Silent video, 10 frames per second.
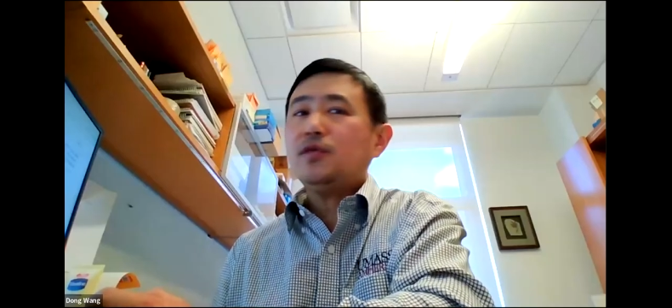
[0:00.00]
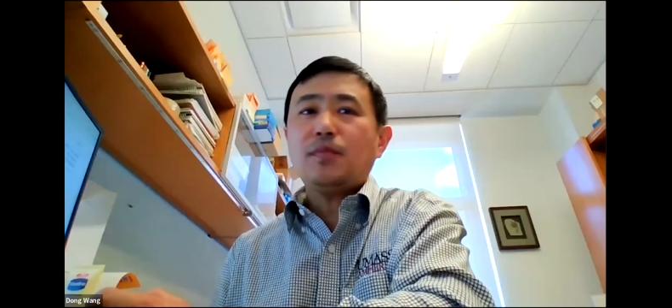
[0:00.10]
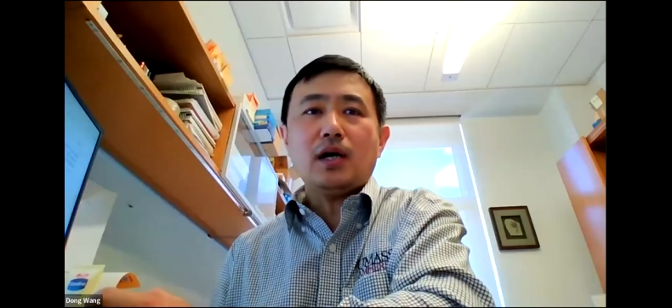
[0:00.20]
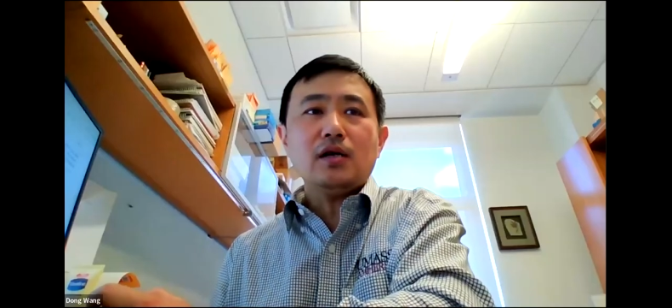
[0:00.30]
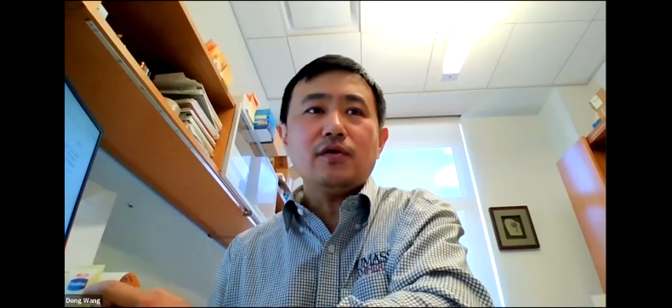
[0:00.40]

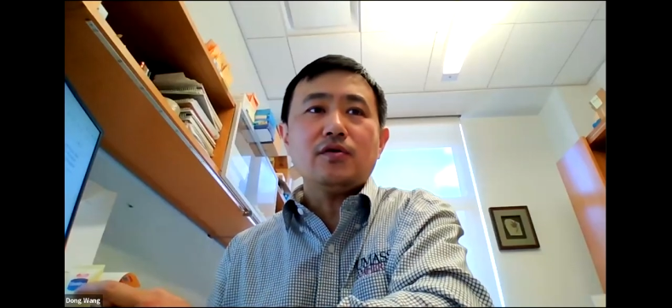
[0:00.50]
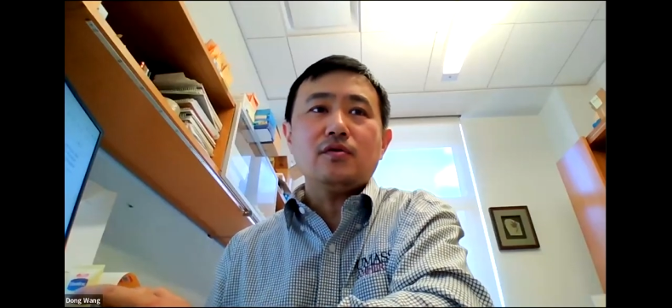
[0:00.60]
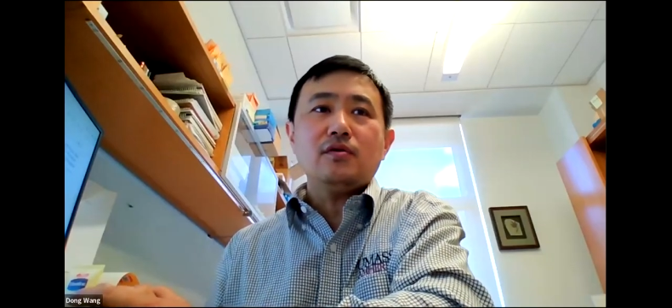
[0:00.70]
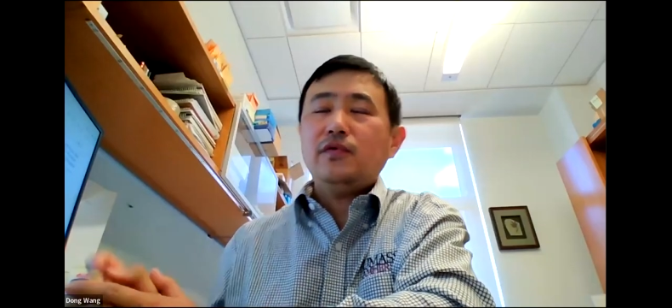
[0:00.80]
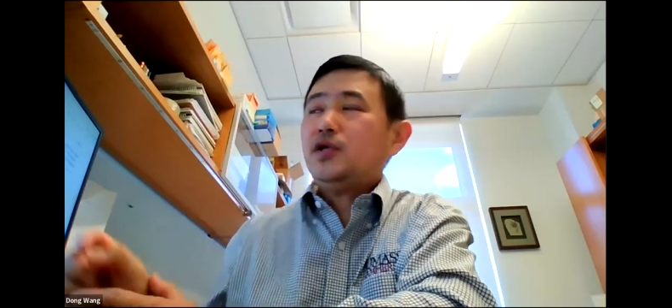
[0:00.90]
Which part of
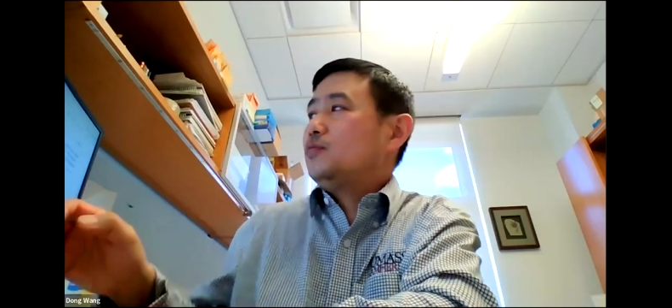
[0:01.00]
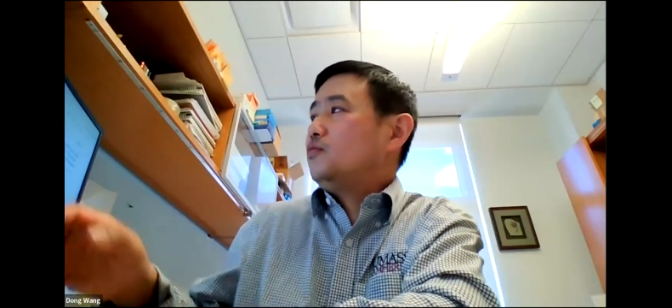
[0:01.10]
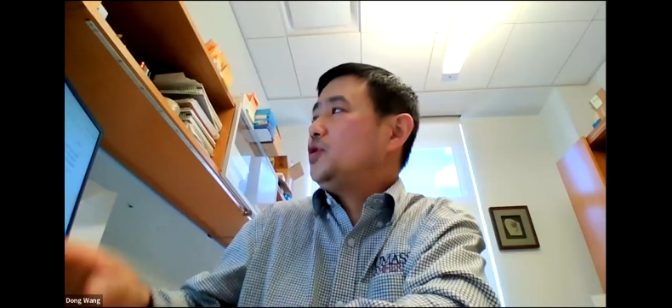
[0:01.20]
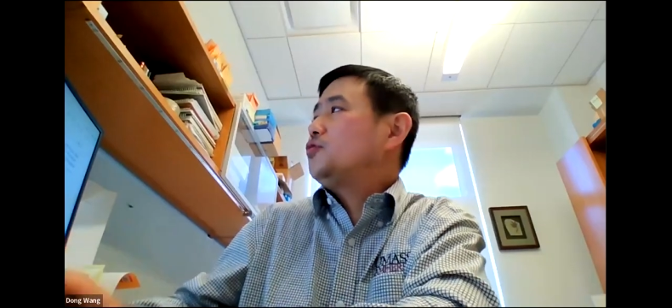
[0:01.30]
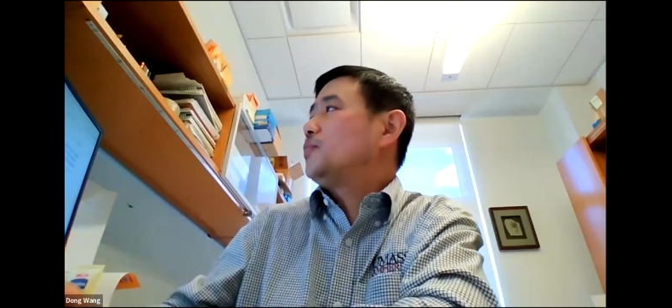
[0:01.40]
the which
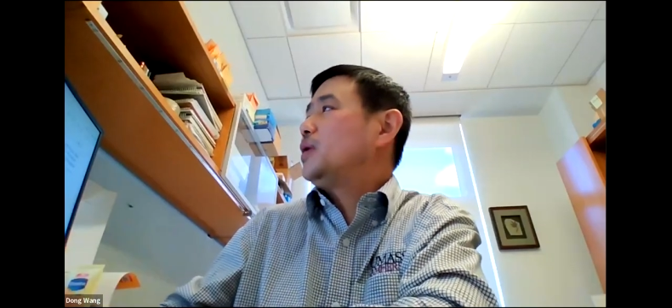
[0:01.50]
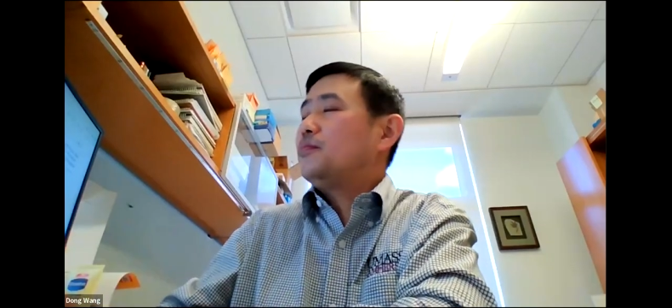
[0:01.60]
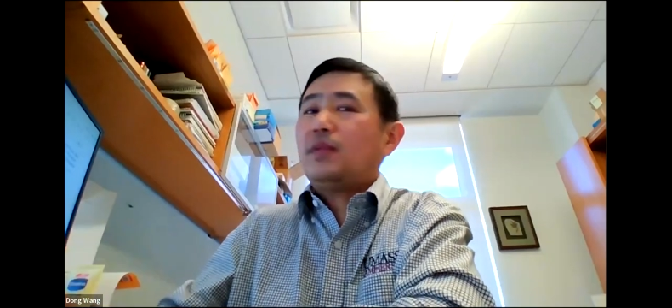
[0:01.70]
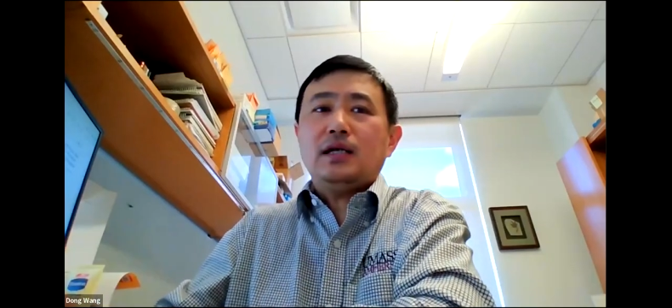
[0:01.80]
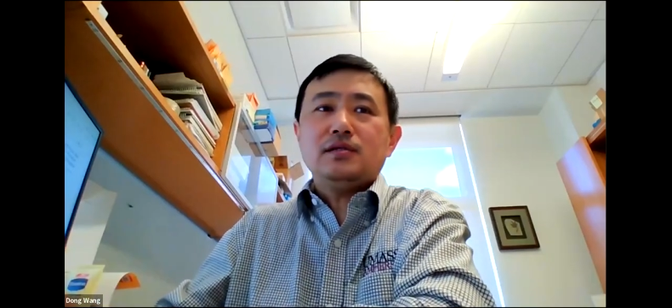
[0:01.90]
which
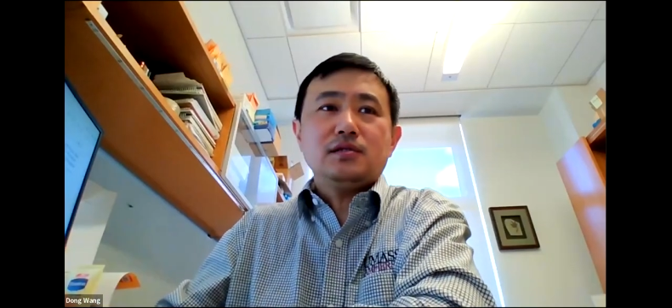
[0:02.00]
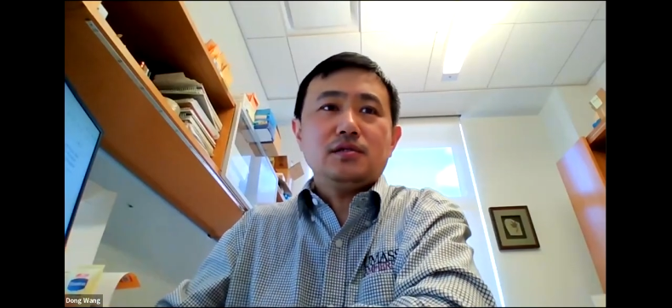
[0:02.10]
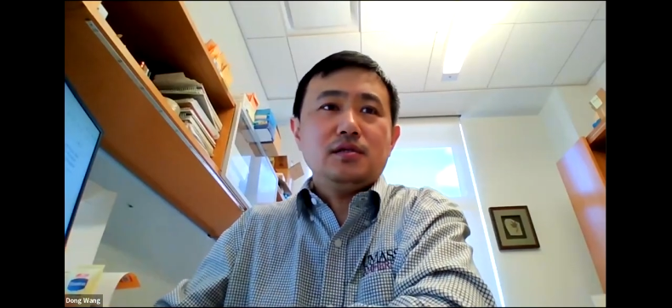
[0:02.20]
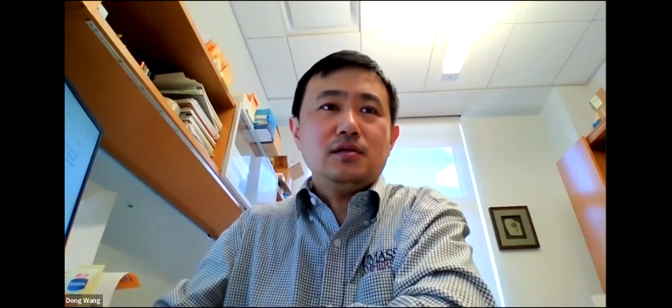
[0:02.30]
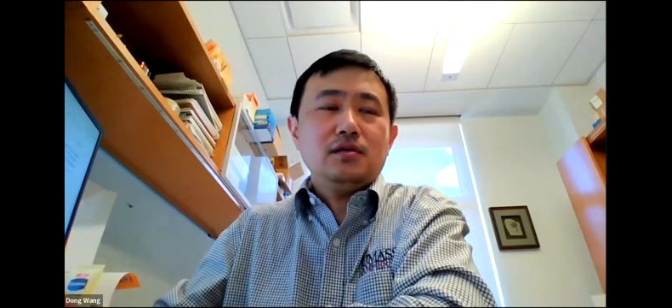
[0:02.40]
domain
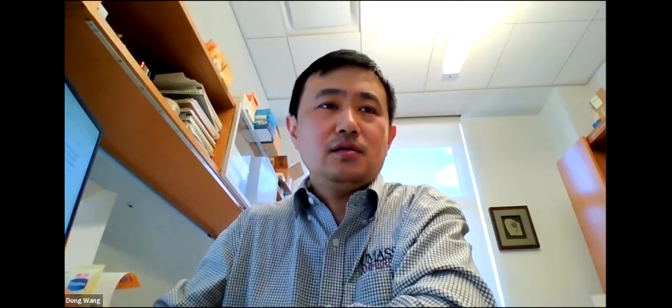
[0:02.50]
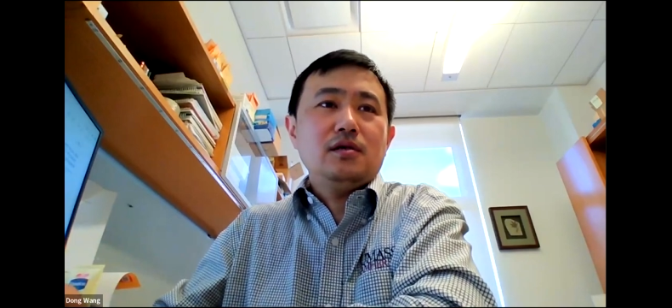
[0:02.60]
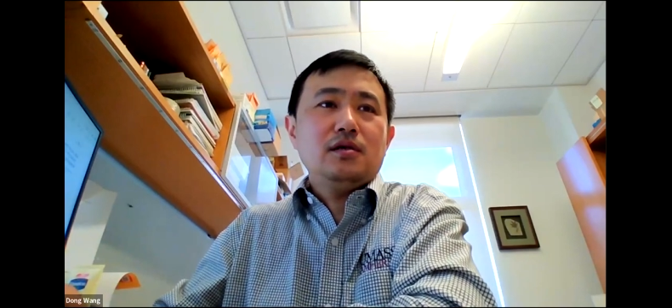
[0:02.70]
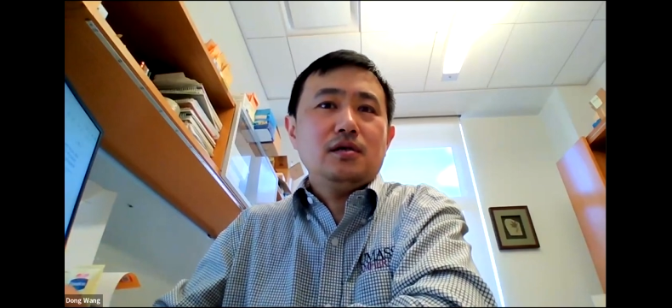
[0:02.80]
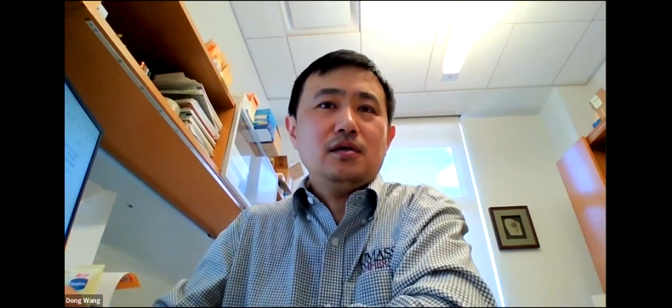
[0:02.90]
binds?
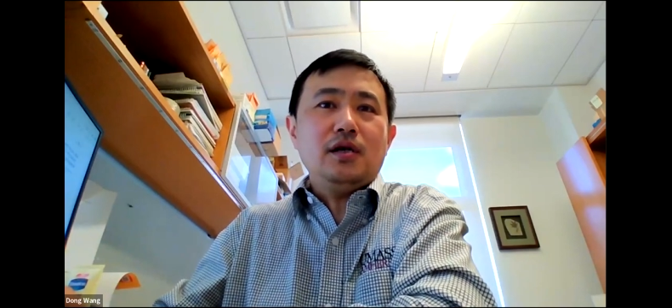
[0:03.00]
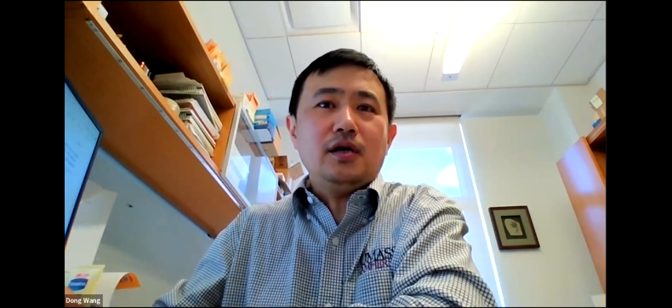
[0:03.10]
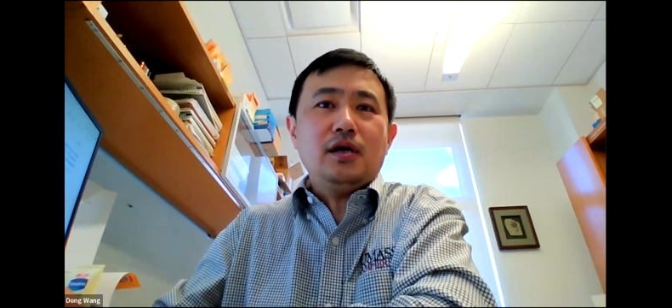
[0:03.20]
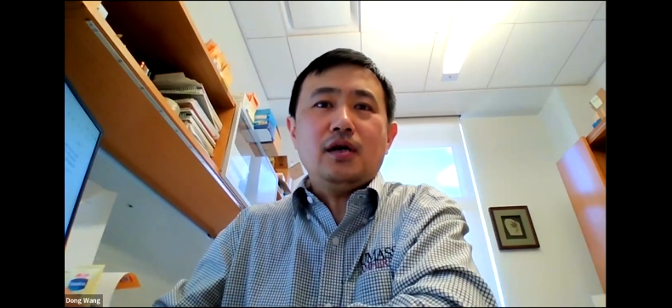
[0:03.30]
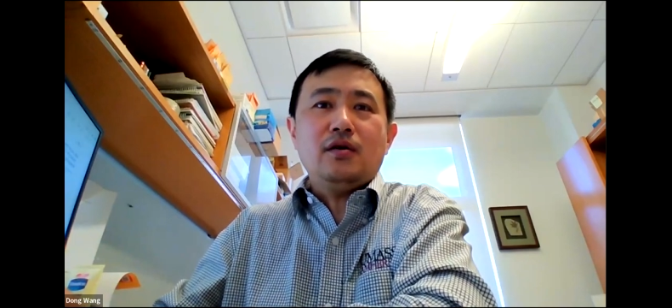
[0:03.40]

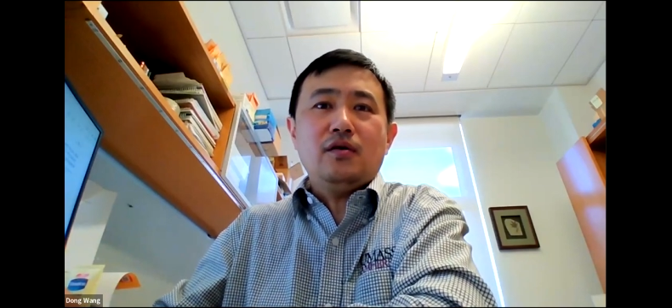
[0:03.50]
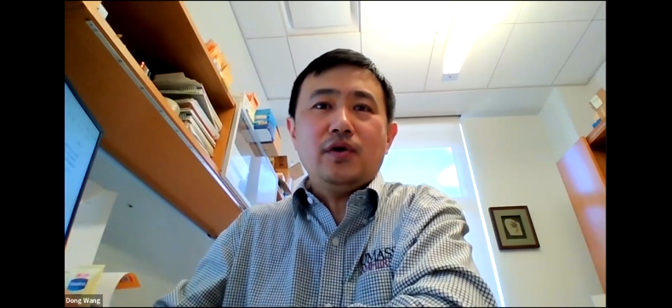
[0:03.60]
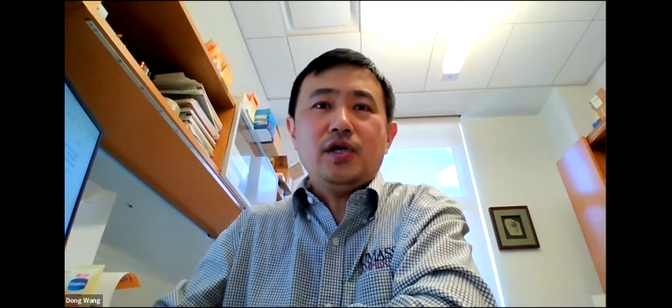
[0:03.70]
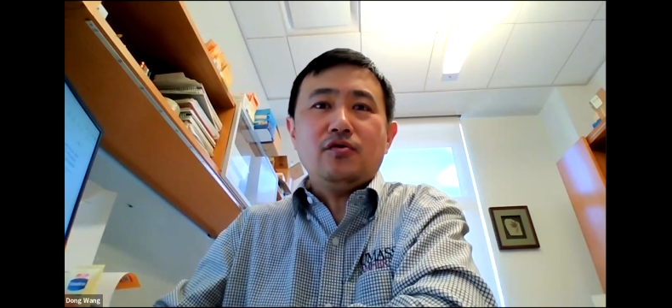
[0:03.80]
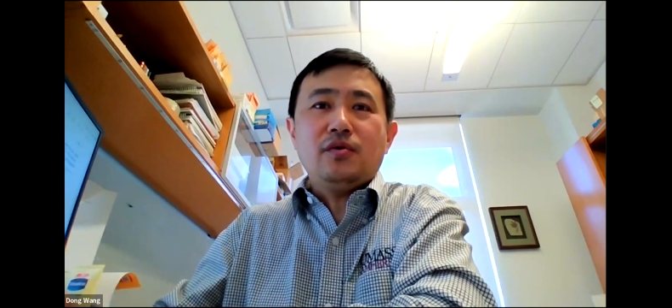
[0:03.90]
In a, uh,
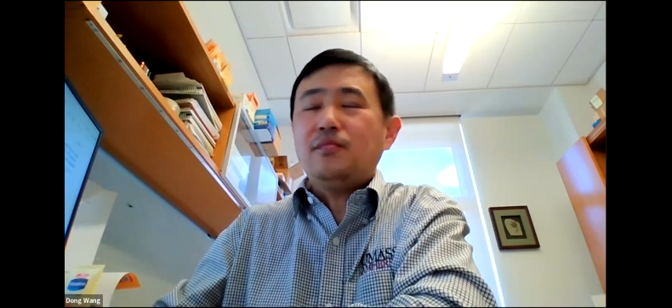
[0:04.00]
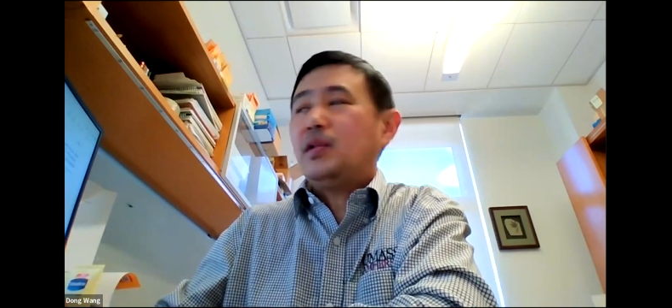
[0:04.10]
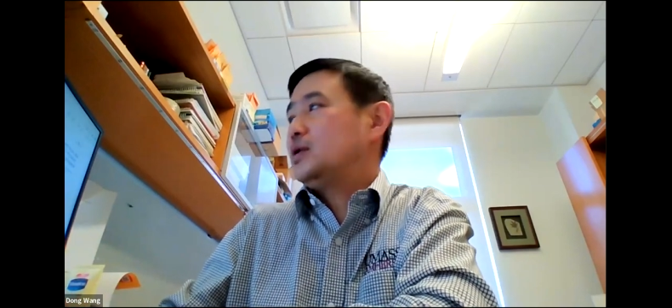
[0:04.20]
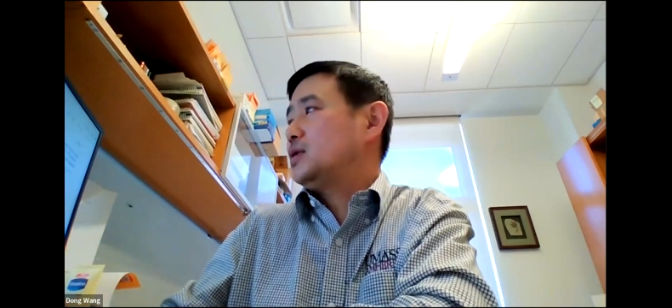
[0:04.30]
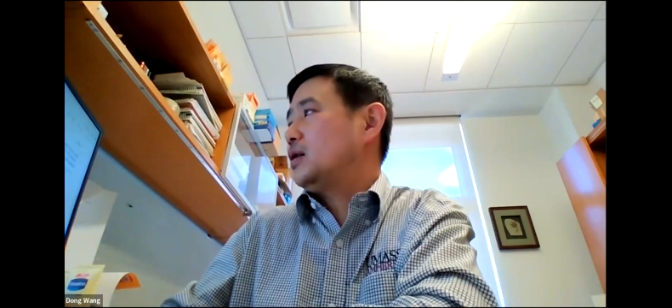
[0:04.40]
which the
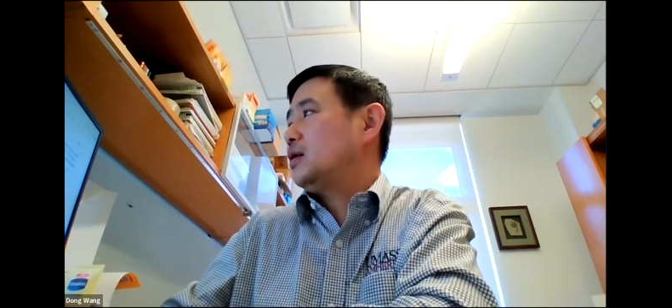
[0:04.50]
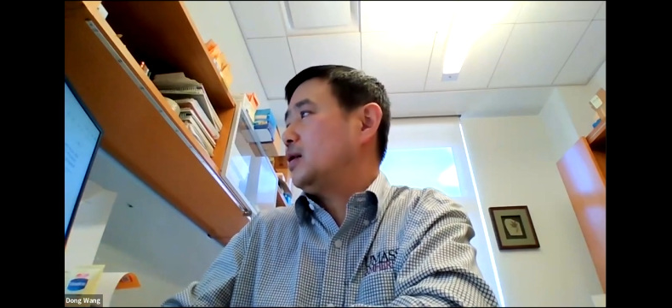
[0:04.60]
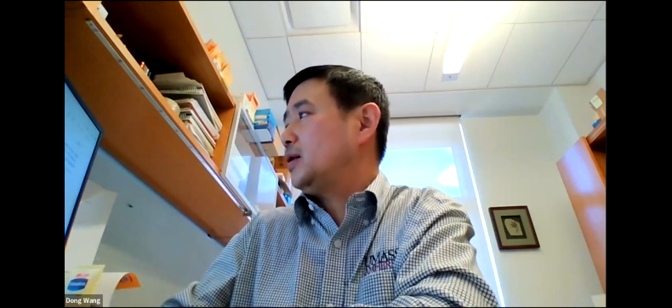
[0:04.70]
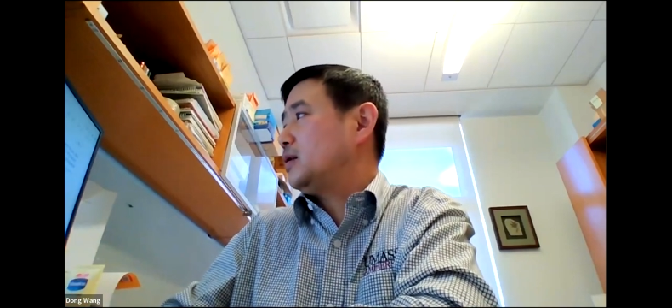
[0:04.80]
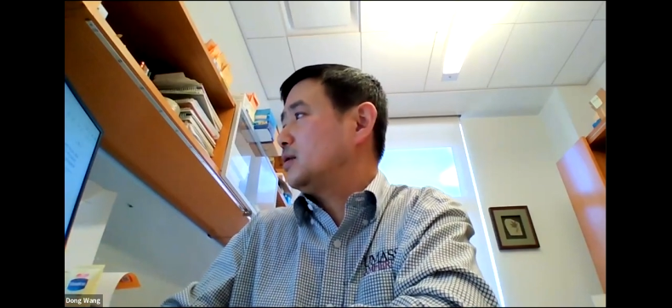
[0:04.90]
binds domain RNA?